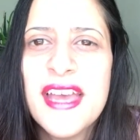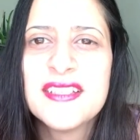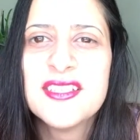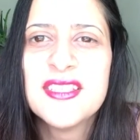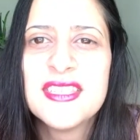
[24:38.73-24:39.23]

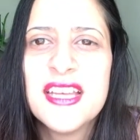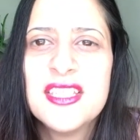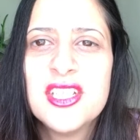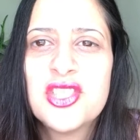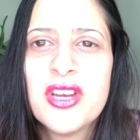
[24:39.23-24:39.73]

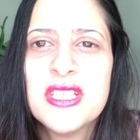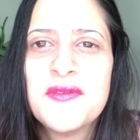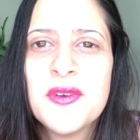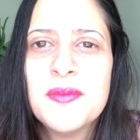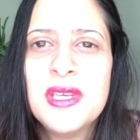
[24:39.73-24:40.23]
Exercising
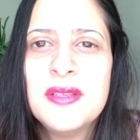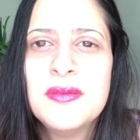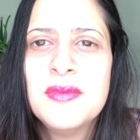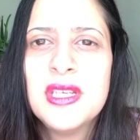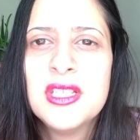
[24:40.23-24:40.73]
trust for
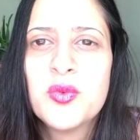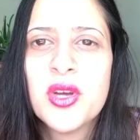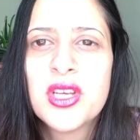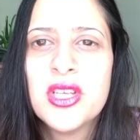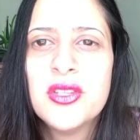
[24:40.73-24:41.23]
me means
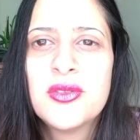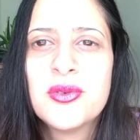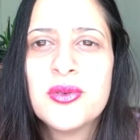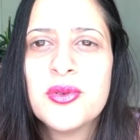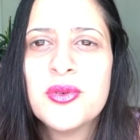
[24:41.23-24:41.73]
working
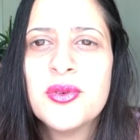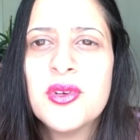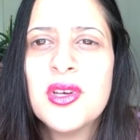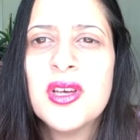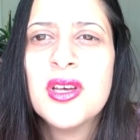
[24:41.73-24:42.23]
through
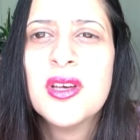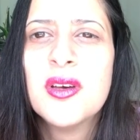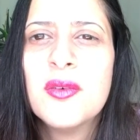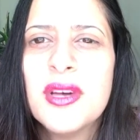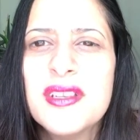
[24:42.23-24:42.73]

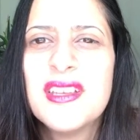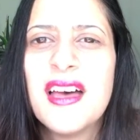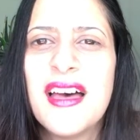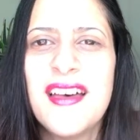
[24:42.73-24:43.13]
what?